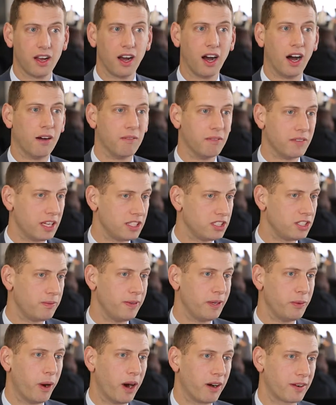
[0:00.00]
Um, they should
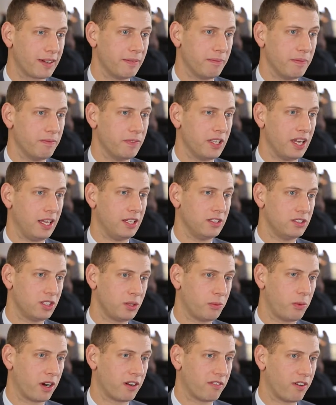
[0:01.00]
be welcomed
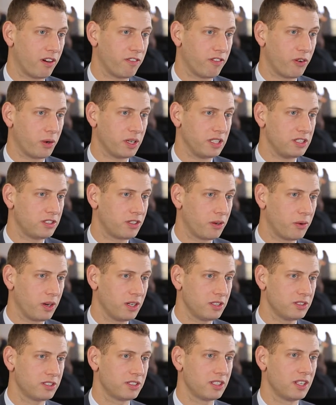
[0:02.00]
into one of our forty
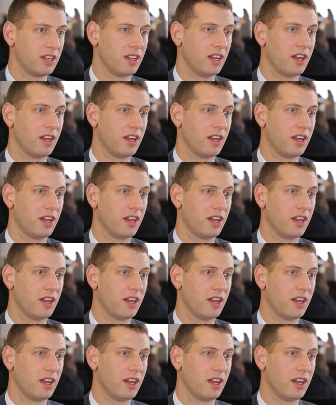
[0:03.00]
stores